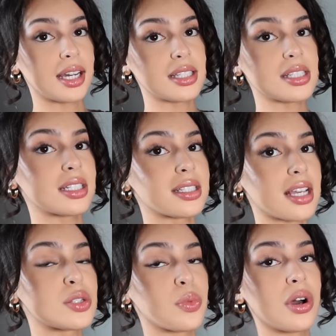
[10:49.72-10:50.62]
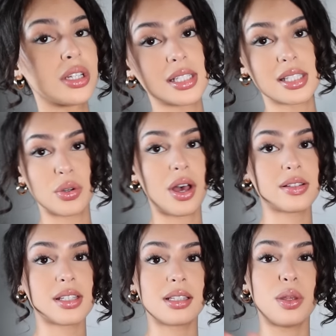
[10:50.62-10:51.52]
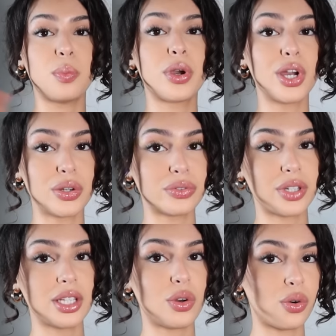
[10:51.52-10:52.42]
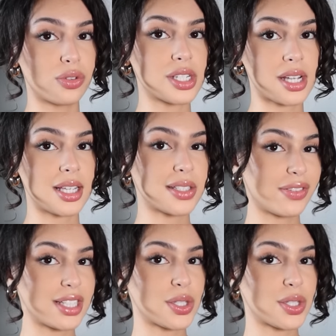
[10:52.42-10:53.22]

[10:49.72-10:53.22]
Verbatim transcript: I got this in a size small and it still has like the perfect oversized fit